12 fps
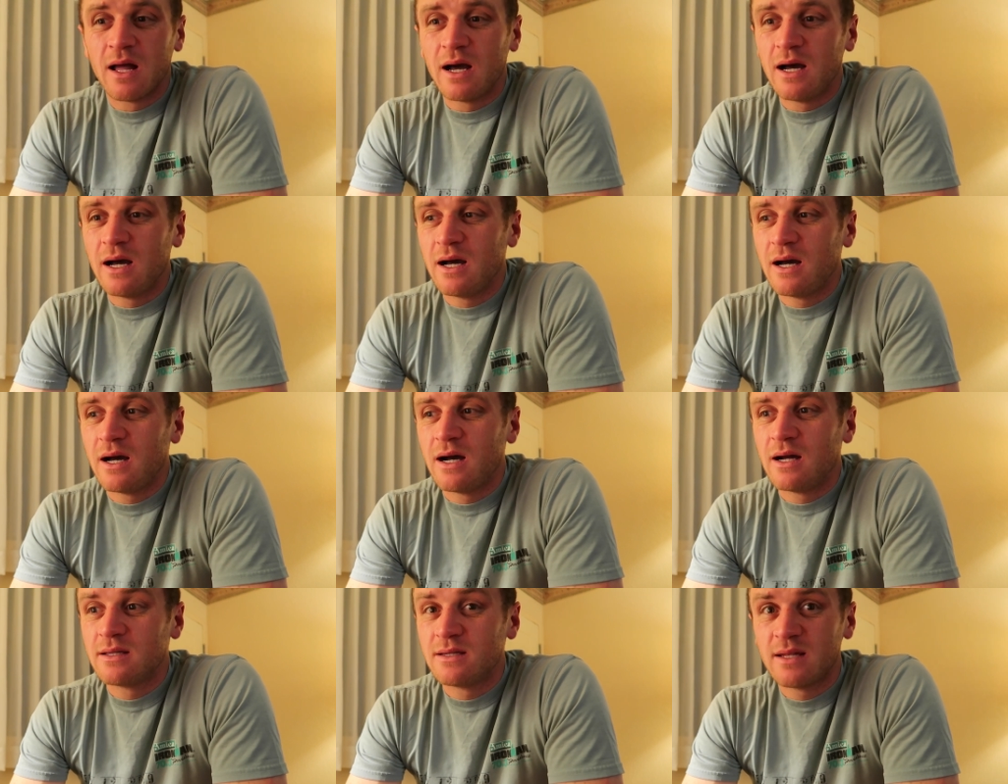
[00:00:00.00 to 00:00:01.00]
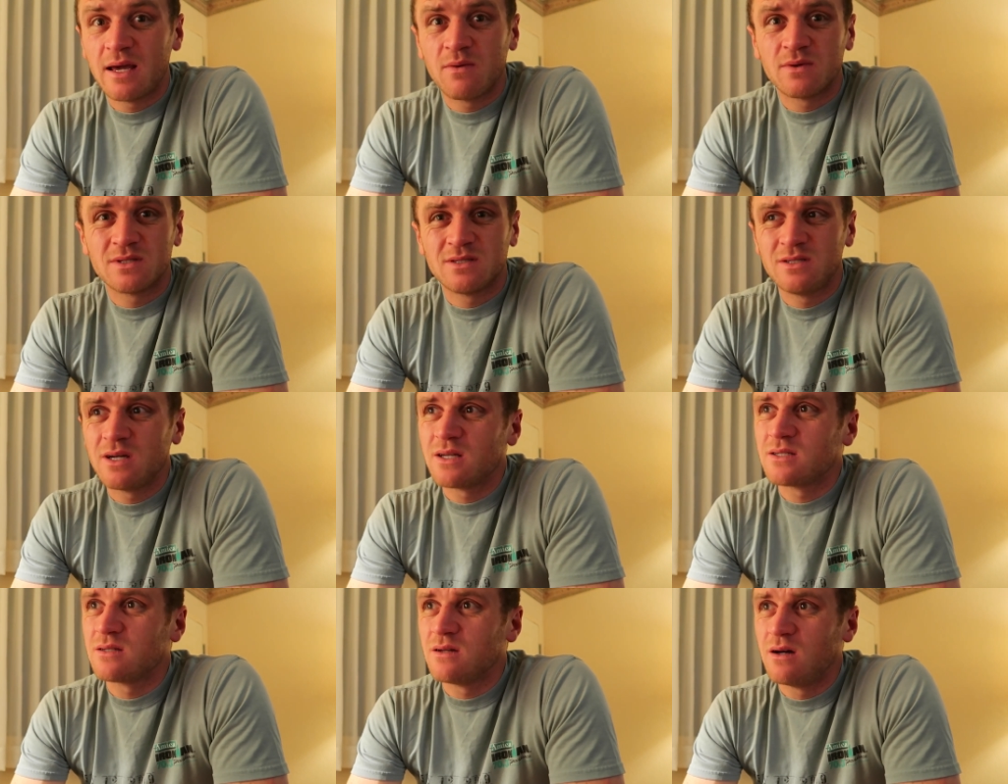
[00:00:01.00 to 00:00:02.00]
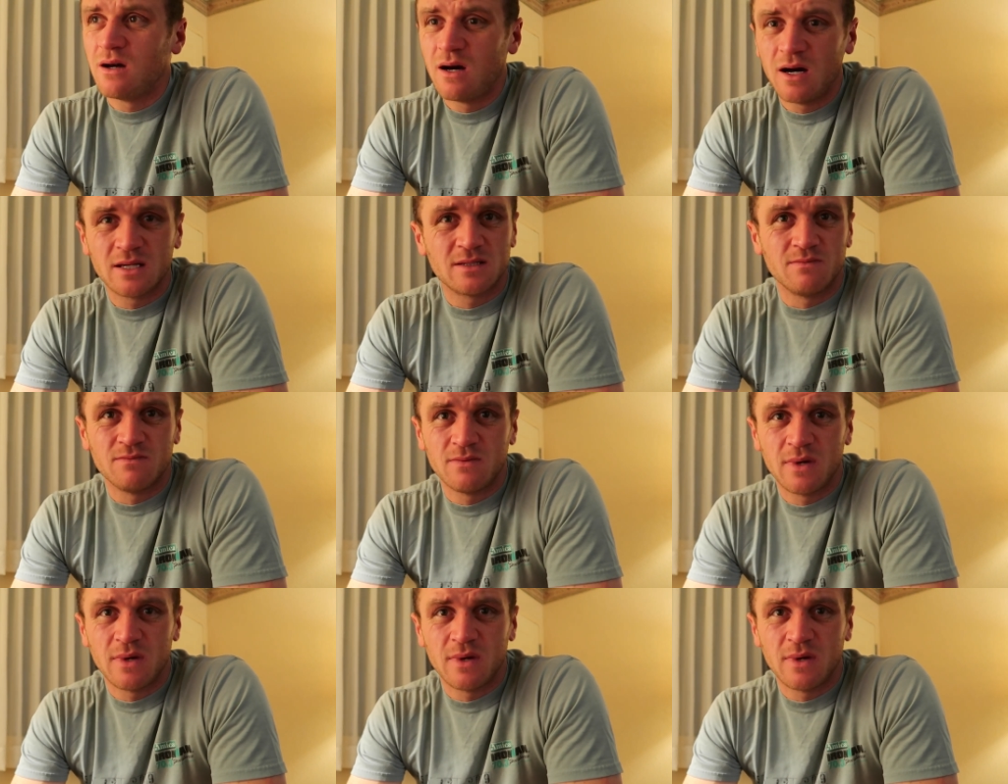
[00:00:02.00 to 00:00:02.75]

Uh, today was just awesome.